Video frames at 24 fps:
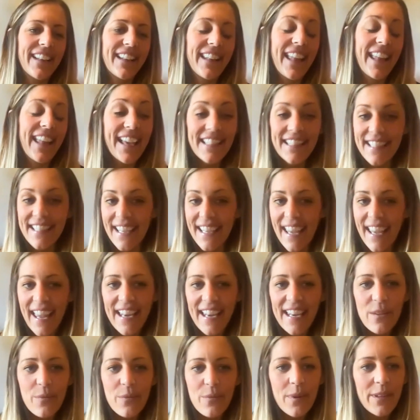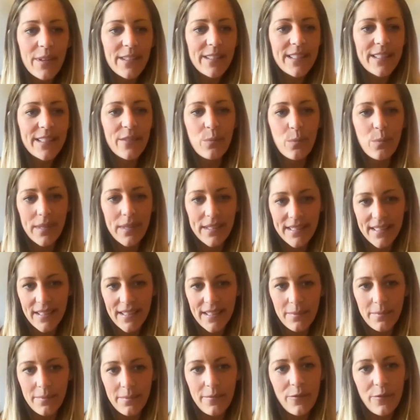Lastly, any words of
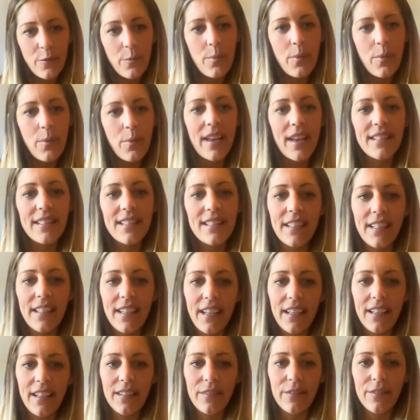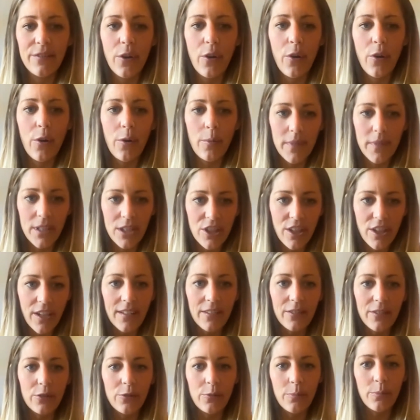wisdom for brands looking for
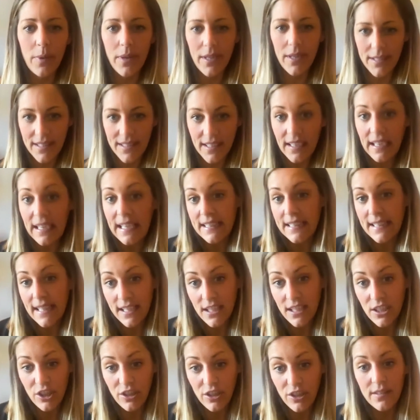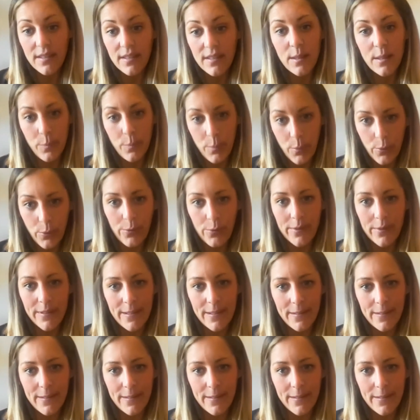omni-channel personalization support?